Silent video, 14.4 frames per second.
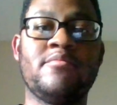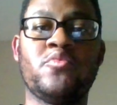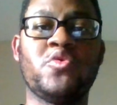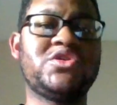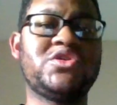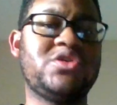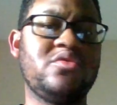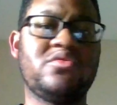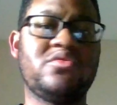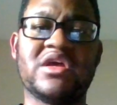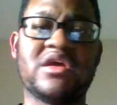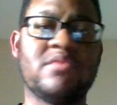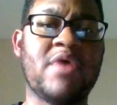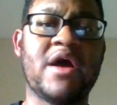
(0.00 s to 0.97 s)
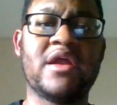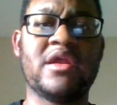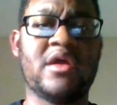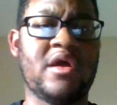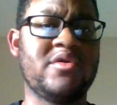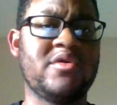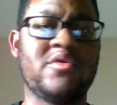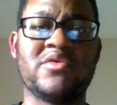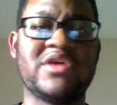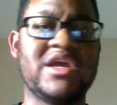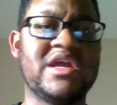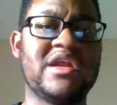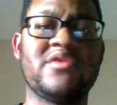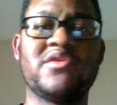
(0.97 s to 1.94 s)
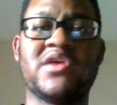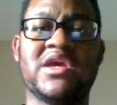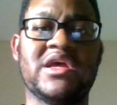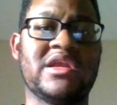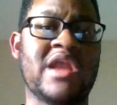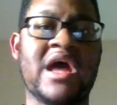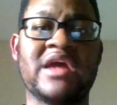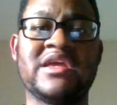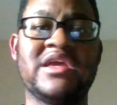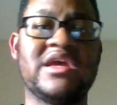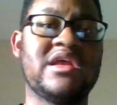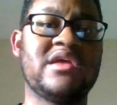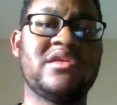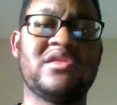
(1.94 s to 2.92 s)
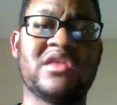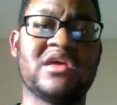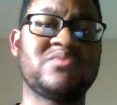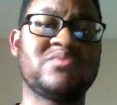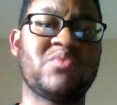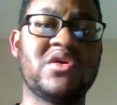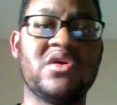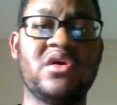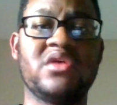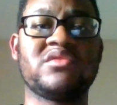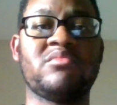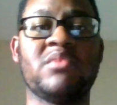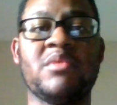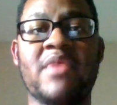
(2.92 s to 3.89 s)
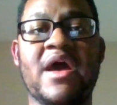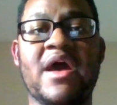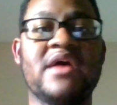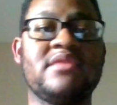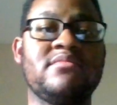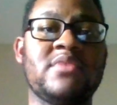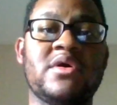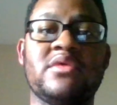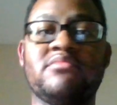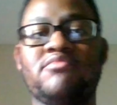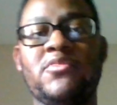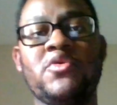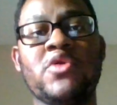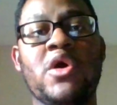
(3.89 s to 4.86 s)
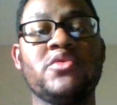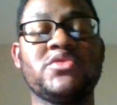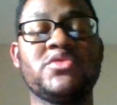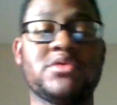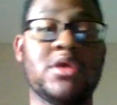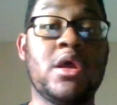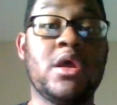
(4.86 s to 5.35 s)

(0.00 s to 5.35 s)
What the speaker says: What you think about it? Are you gonna get it? Are you gonna not get it? You think it's gonna be good? It's gonna be bad? But who knows?